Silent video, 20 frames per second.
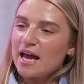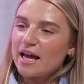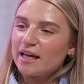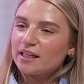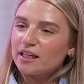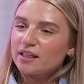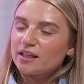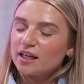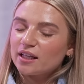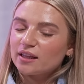
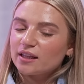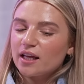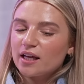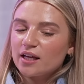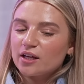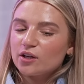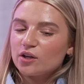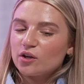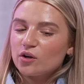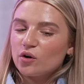And I think
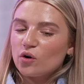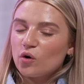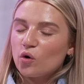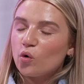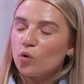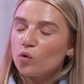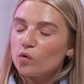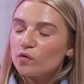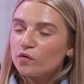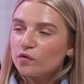that
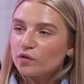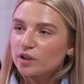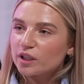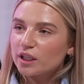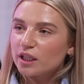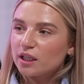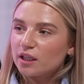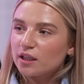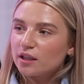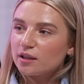
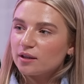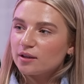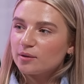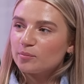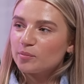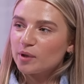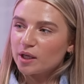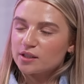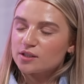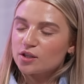hopefully
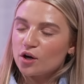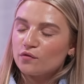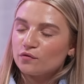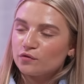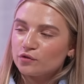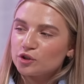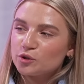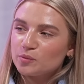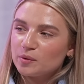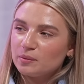brings
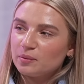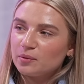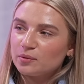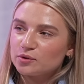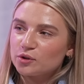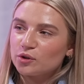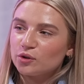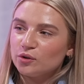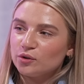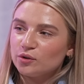comfort to people
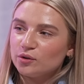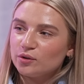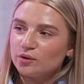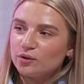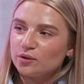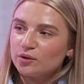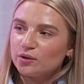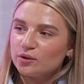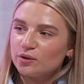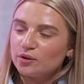too.
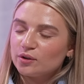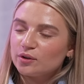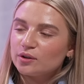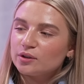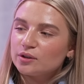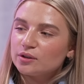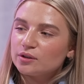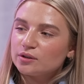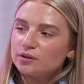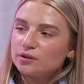
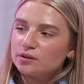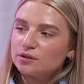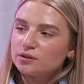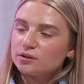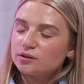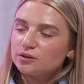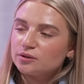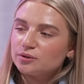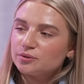Totally, because